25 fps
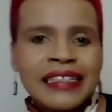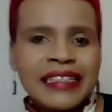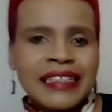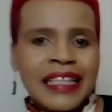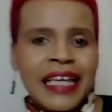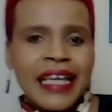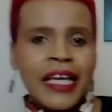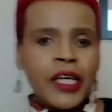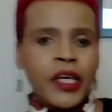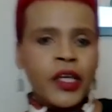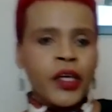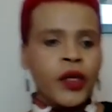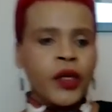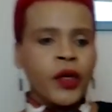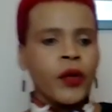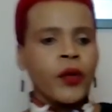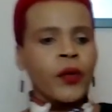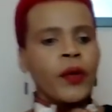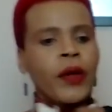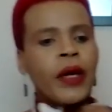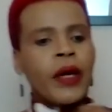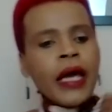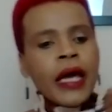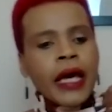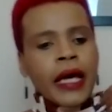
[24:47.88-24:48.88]
Thank you.
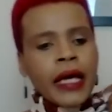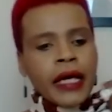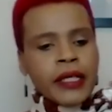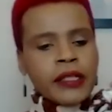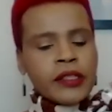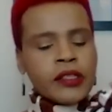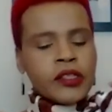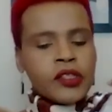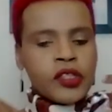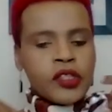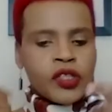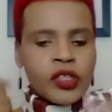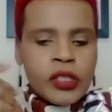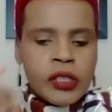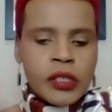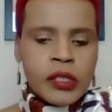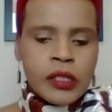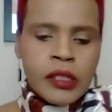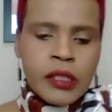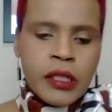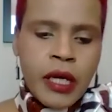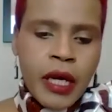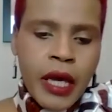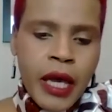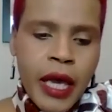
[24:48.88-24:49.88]
It's
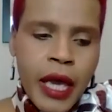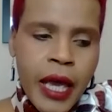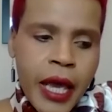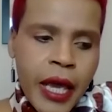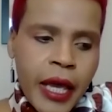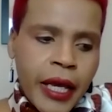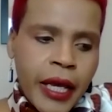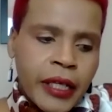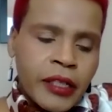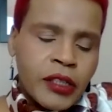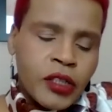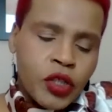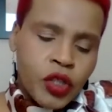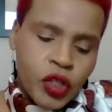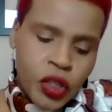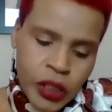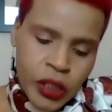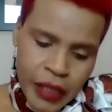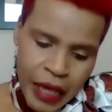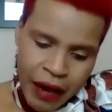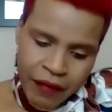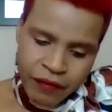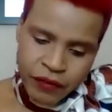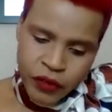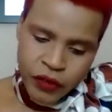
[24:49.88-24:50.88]
just,
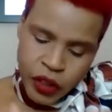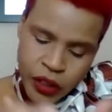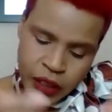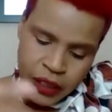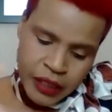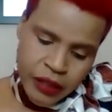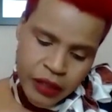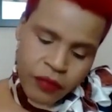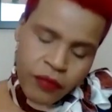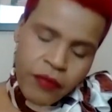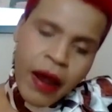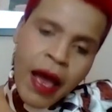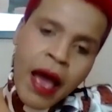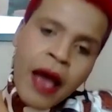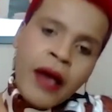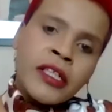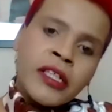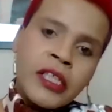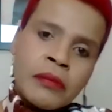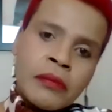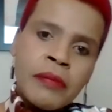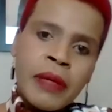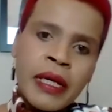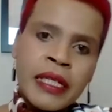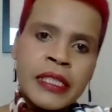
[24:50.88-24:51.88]
I've just
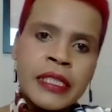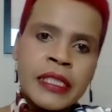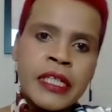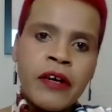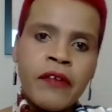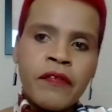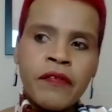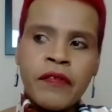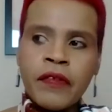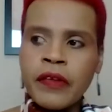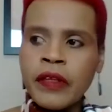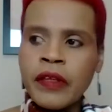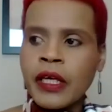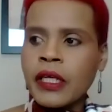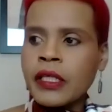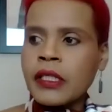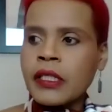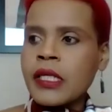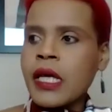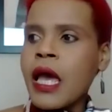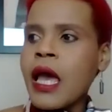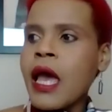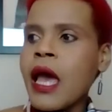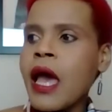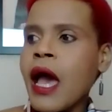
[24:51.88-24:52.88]
surrounded myself with it,
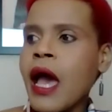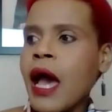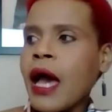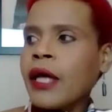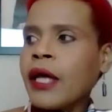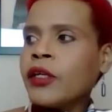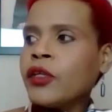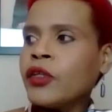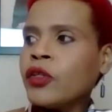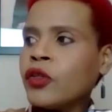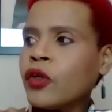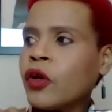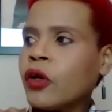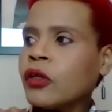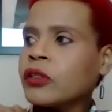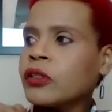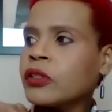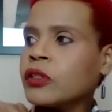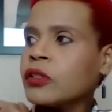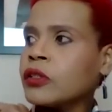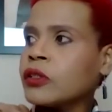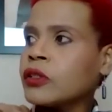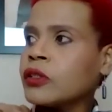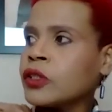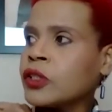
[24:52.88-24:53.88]
and not
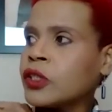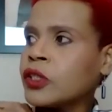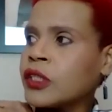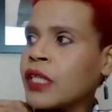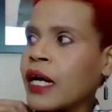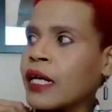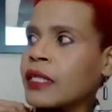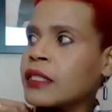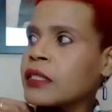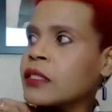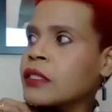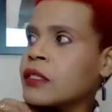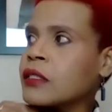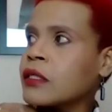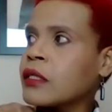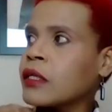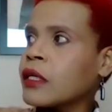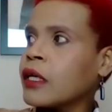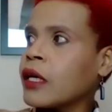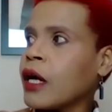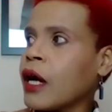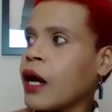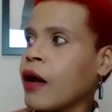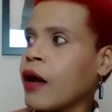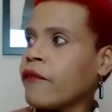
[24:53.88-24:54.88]
just
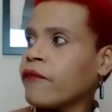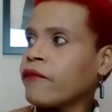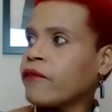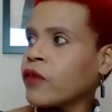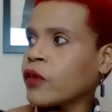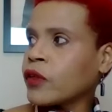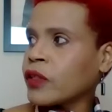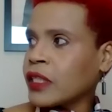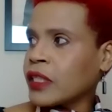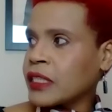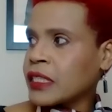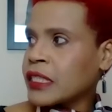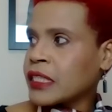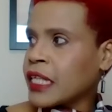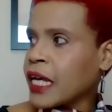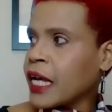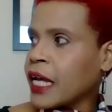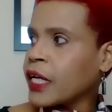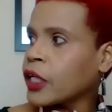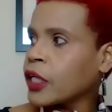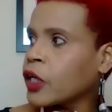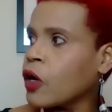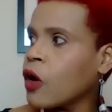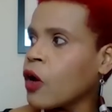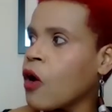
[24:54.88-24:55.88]
for the
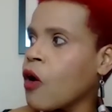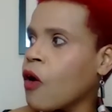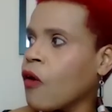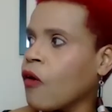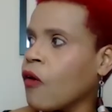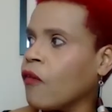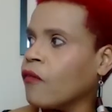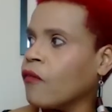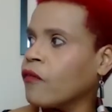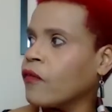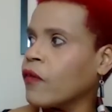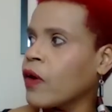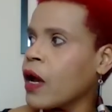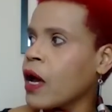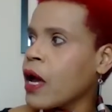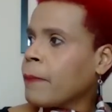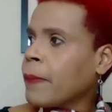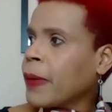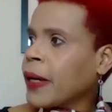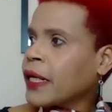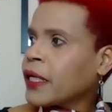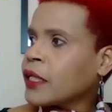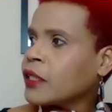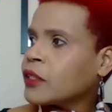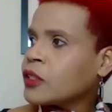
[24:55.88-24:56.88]
sake of,
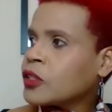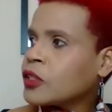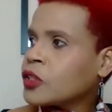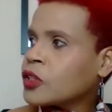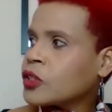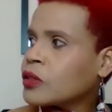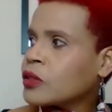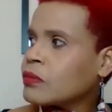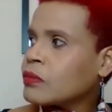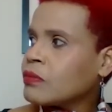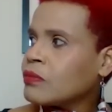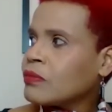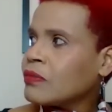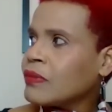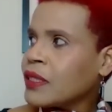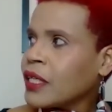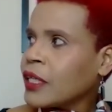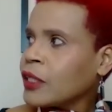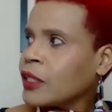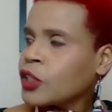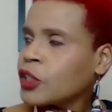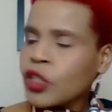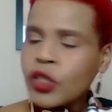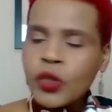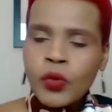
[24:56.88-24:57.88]
but
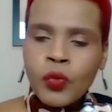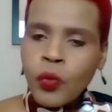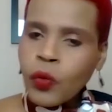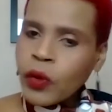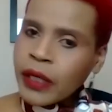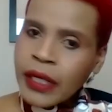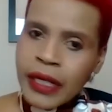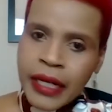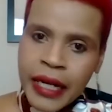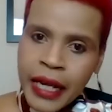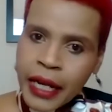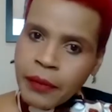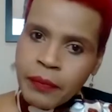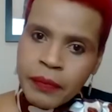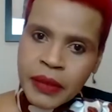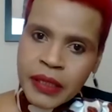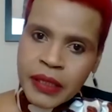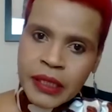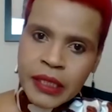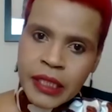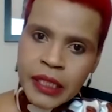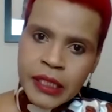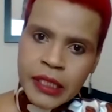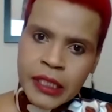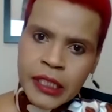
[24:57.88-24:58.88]
it just won't let me
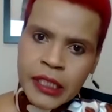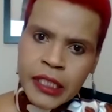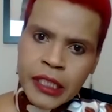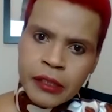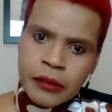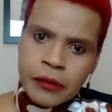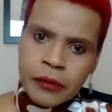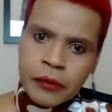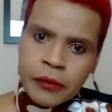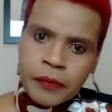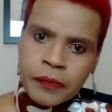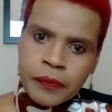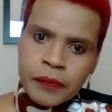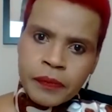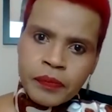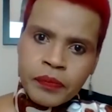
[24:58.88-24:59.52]
sit still.